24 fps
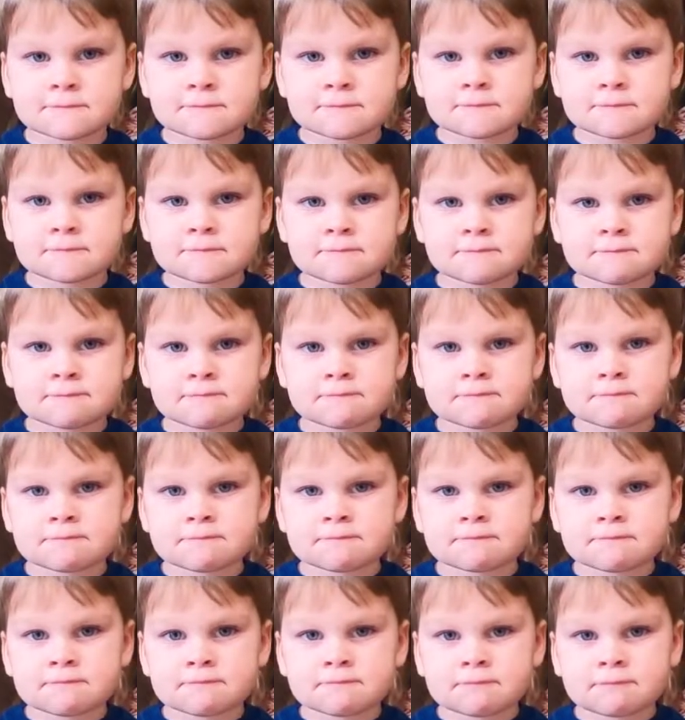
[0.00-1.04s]

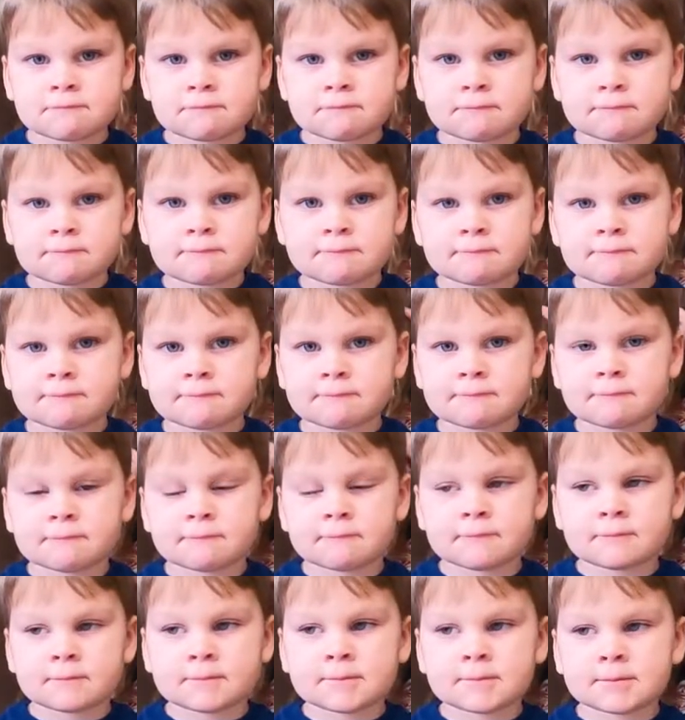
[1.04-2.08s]

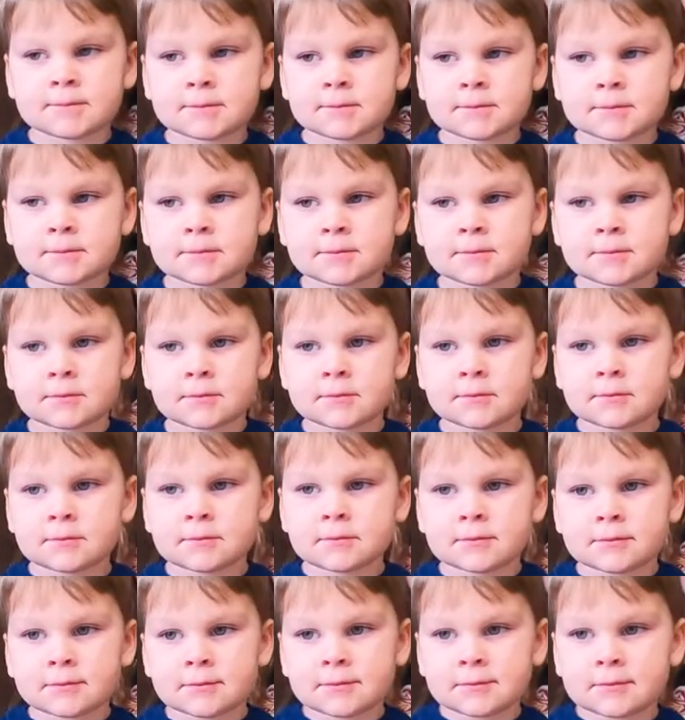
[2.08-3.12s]

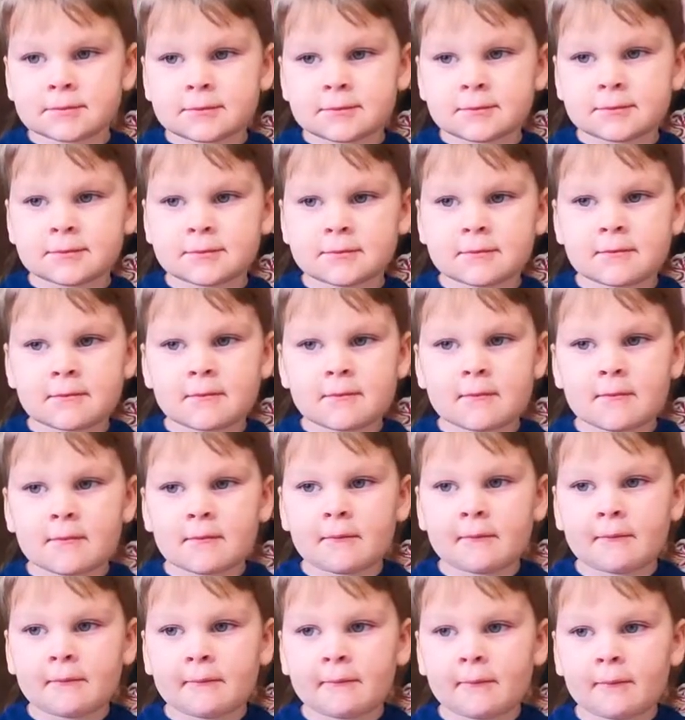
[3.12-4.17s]

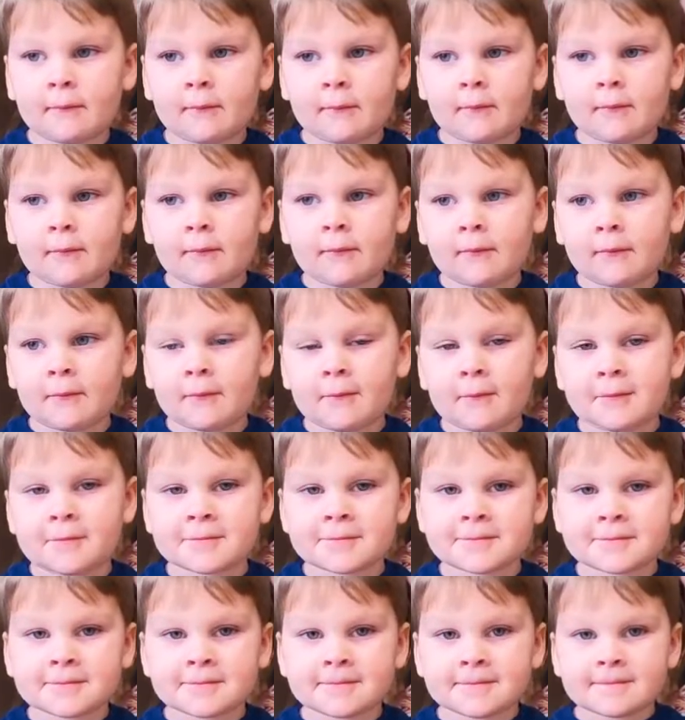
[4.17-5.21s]

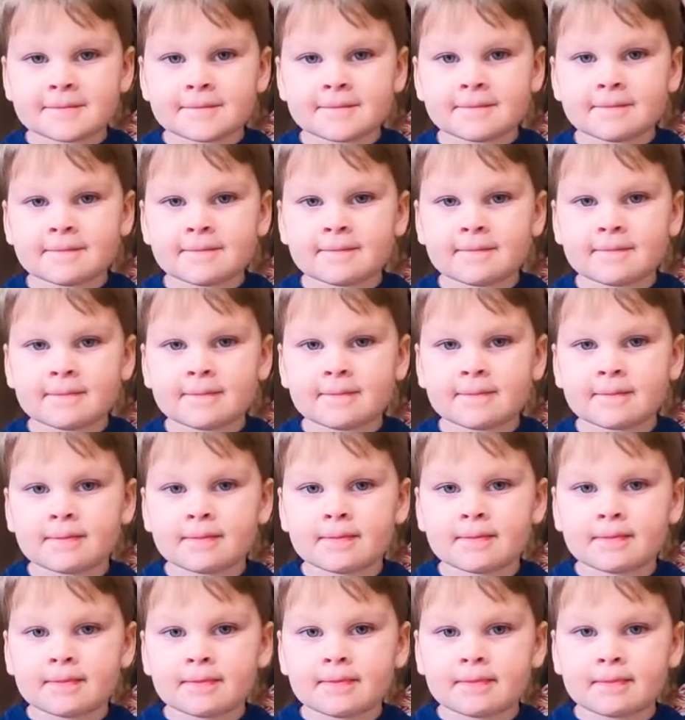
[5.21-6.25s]

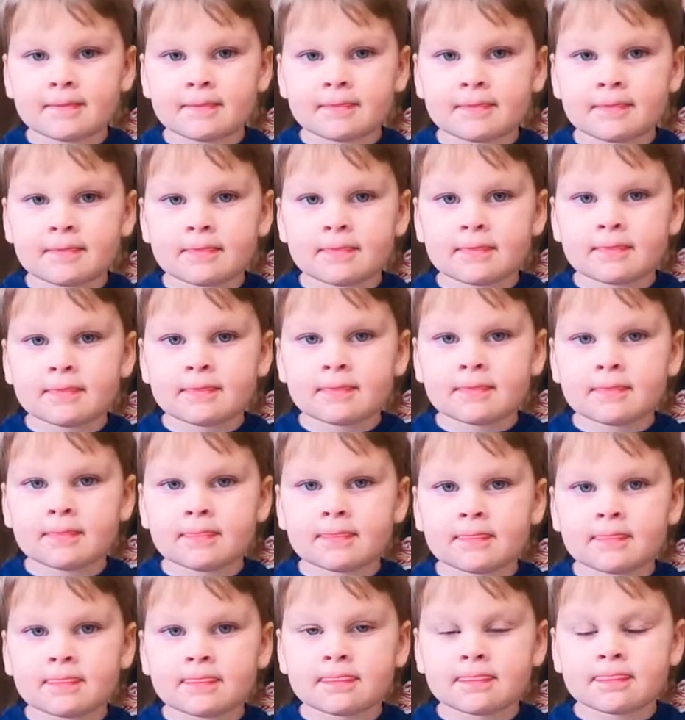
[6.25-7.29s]

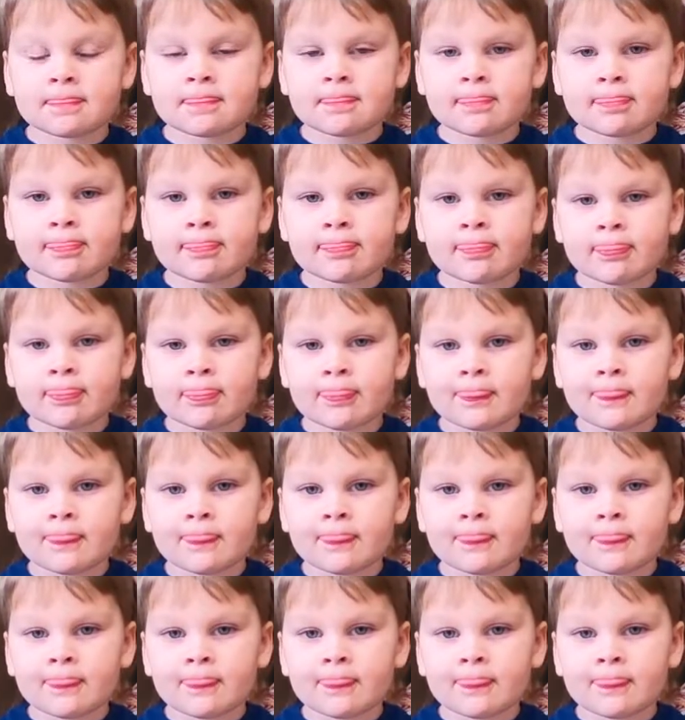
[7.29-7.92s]
(not speaking)